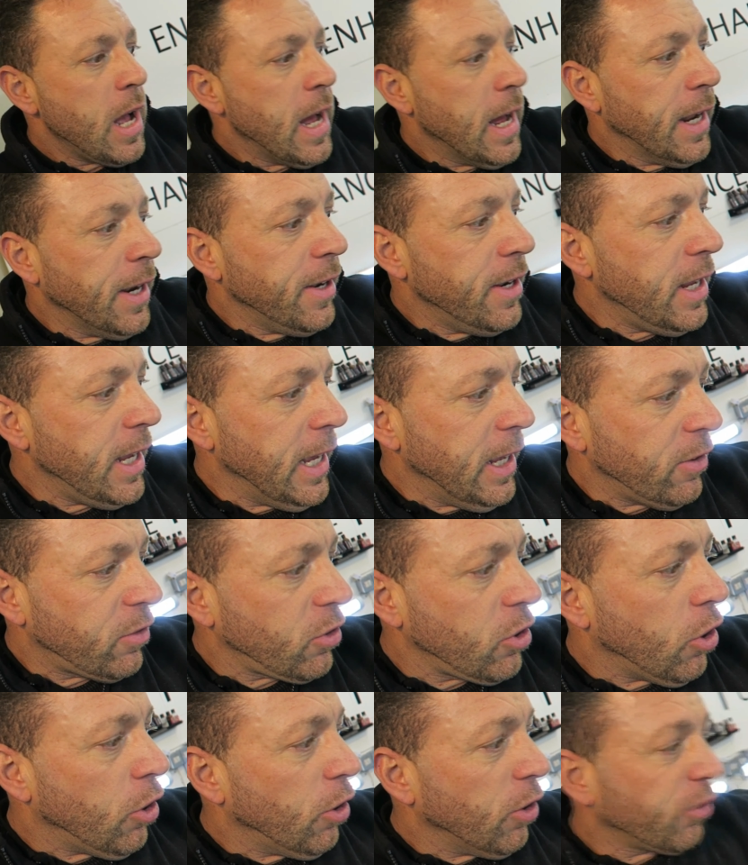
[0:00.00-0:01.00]
and
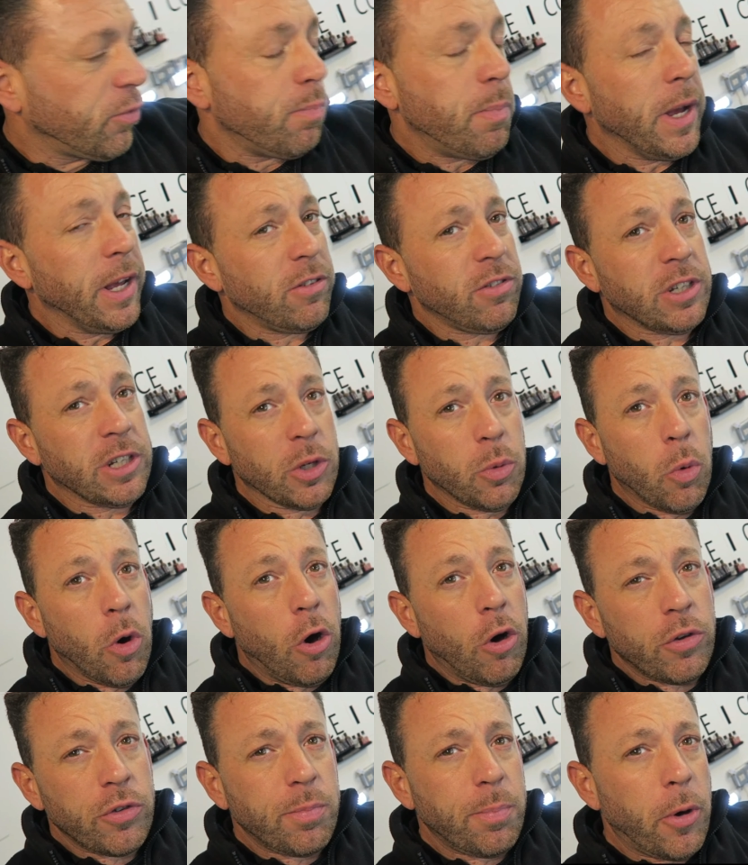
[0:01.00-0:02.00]
it's caused basically
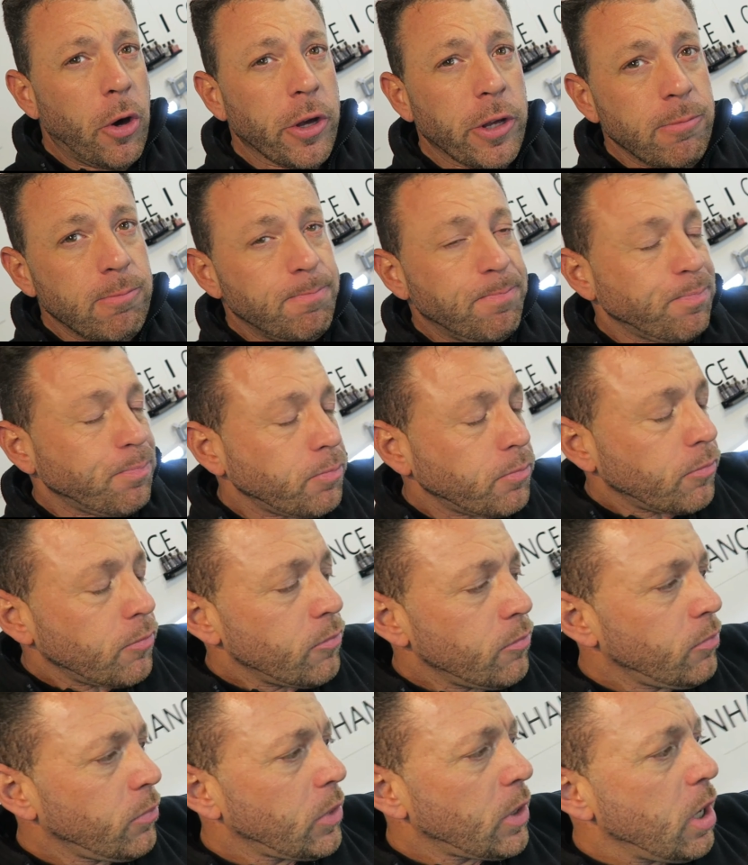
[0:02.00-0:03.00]
water spotting
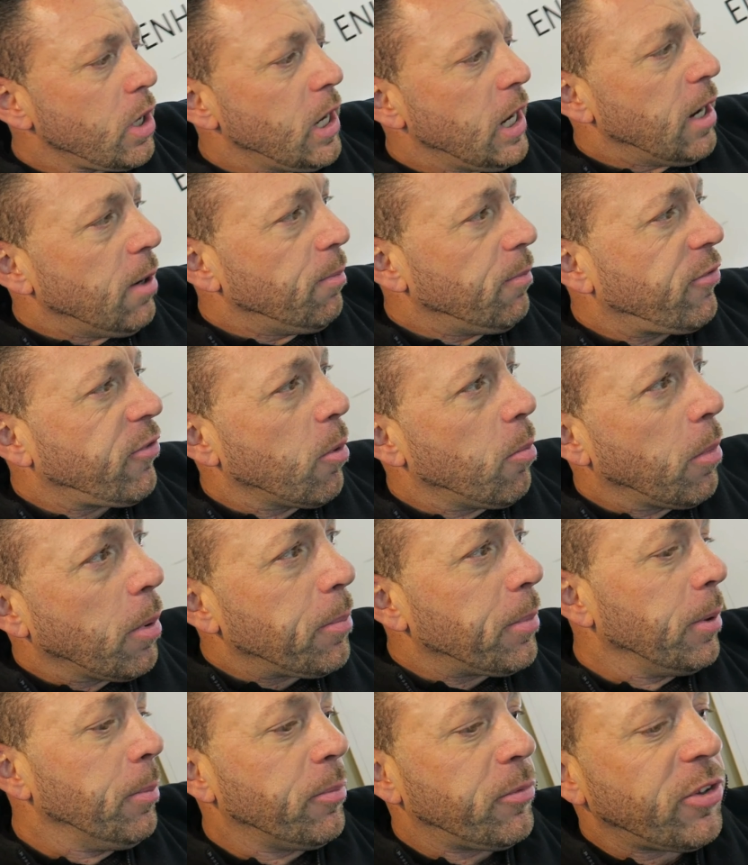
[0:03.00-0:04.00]
um,
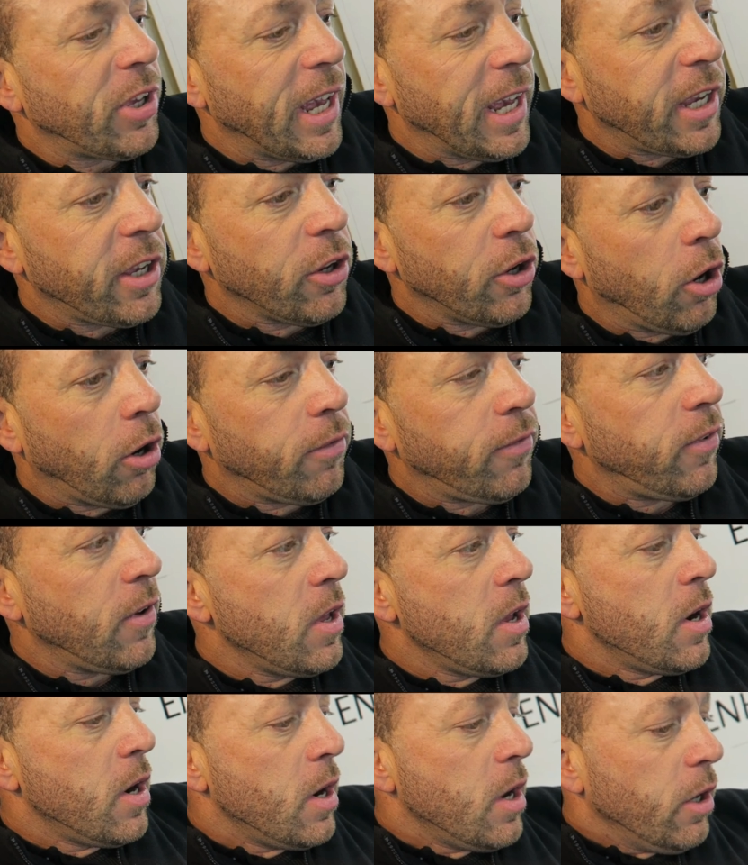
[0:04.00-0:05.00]
from being taken off.
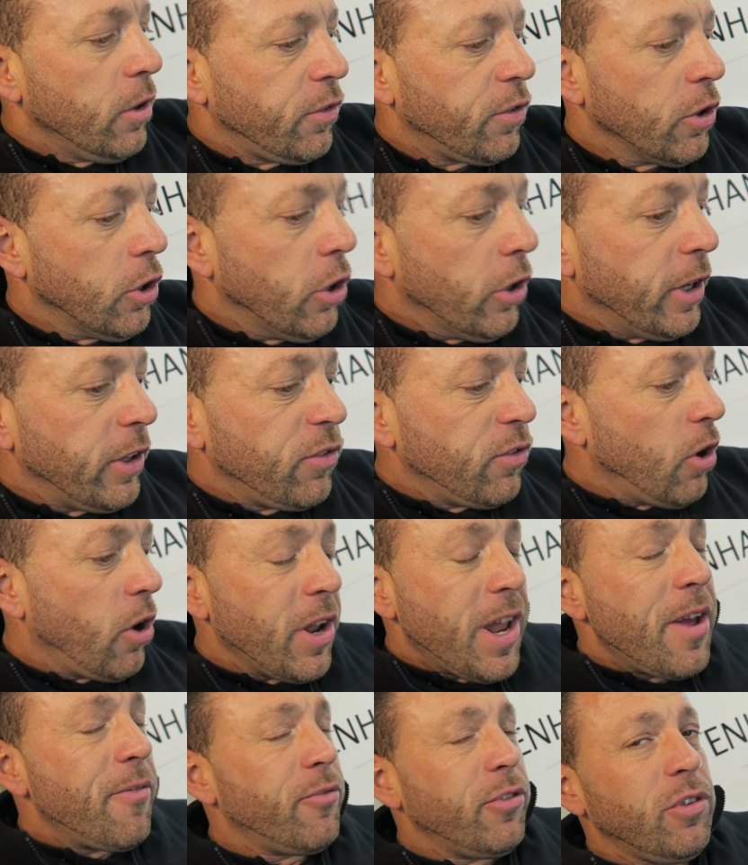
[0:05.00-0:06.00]
So it's
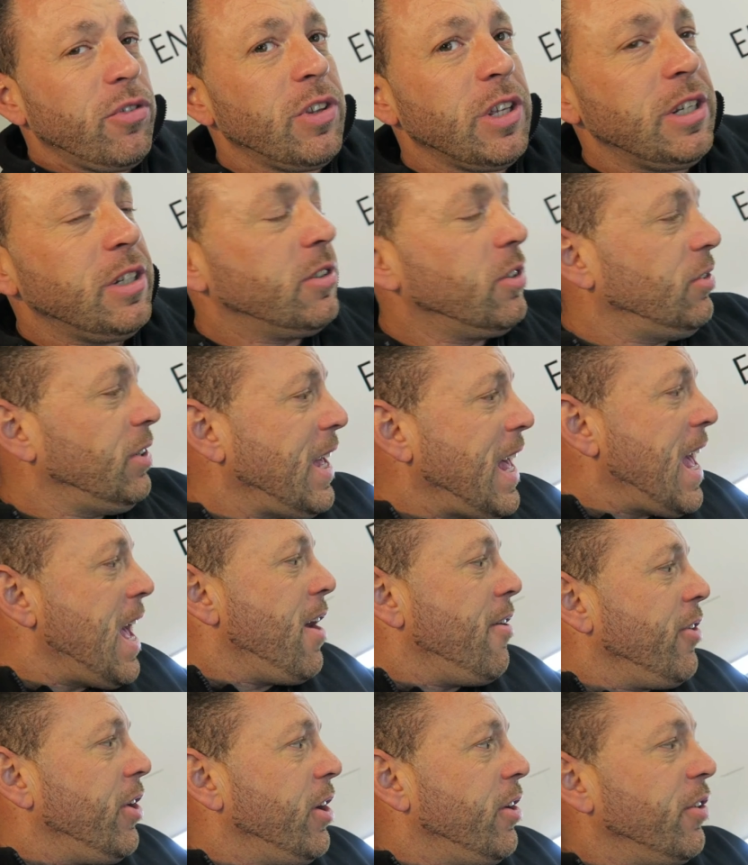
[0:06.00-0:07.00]
not in every single
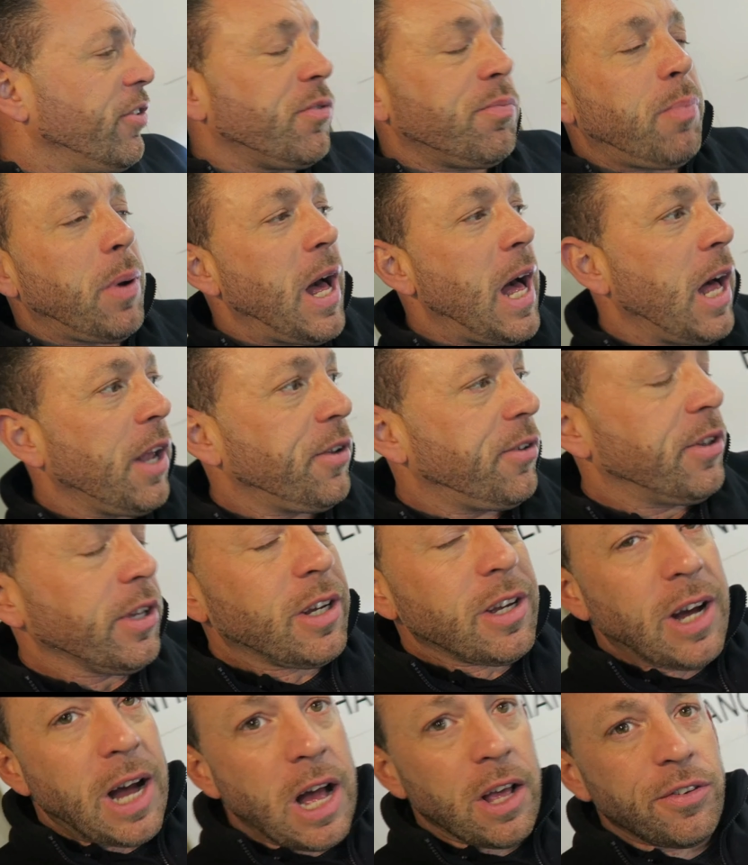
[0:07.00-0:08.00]
area as bad.
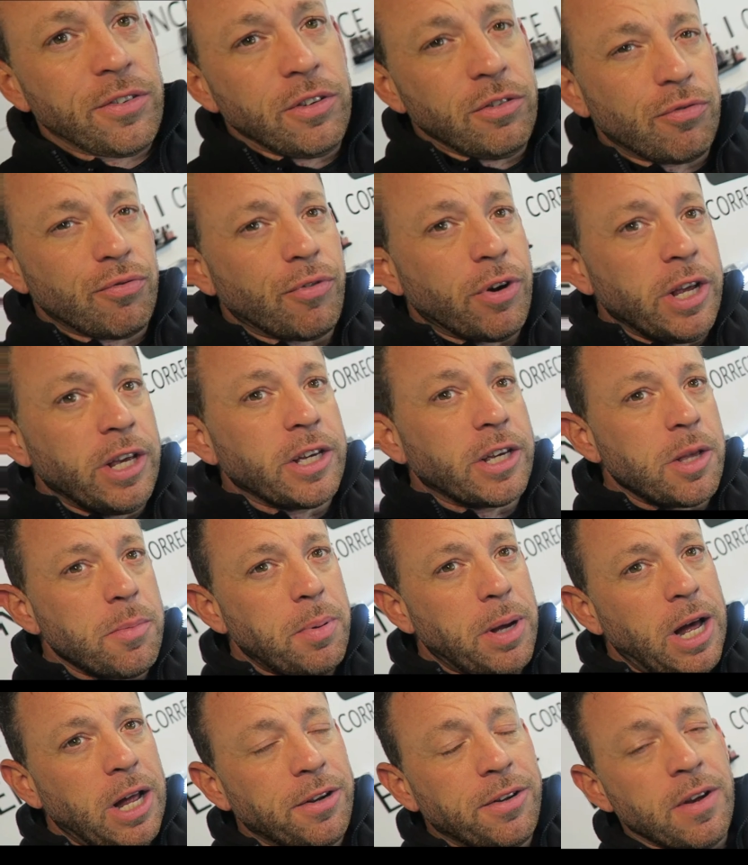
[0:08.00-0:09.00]
The glass is really
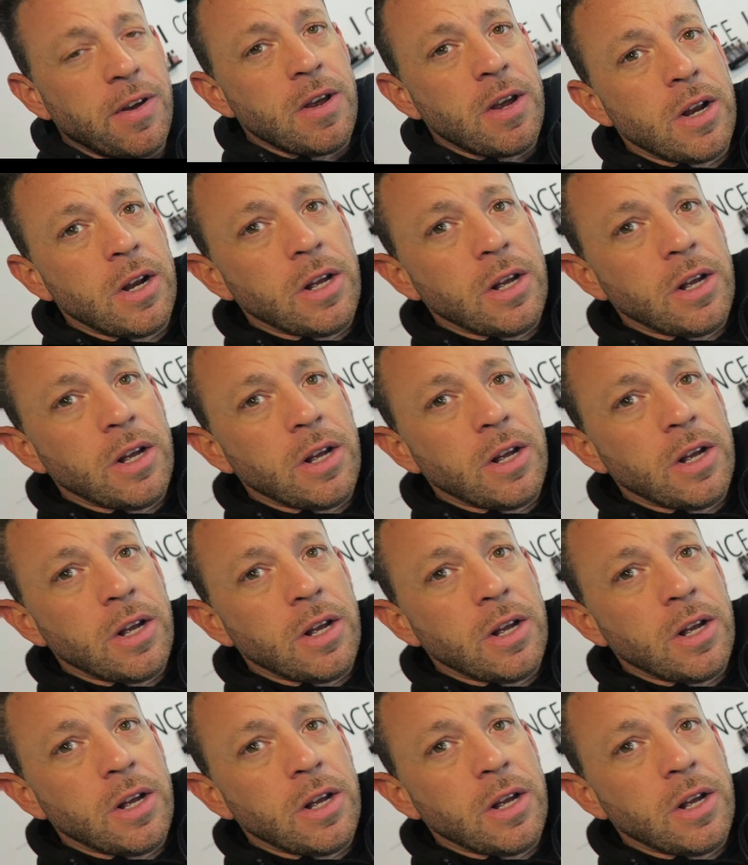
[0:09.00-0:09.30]
bad.